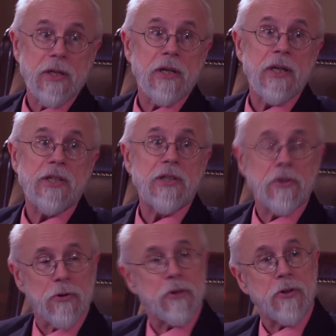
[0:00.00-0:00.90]
to
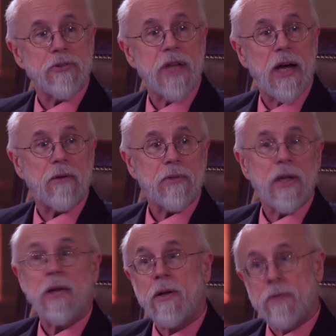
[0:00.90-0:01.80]
throw those out.
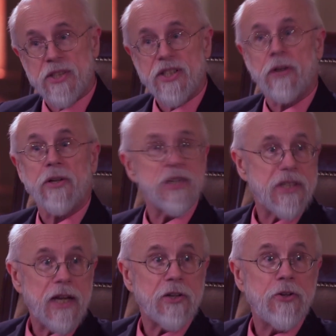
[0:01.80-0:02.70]
The cell
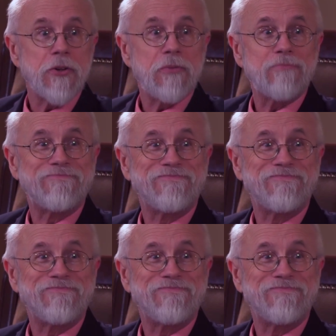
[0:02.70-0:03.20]
does that too.